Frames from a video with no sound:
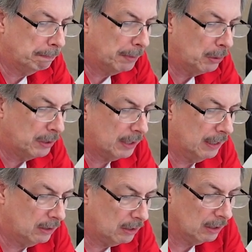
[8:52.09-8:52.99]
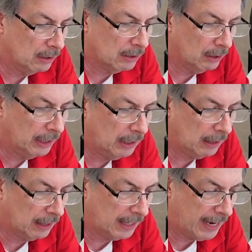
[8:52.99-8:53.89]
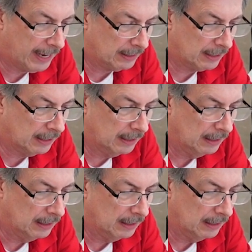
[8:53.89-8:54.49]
post on just like that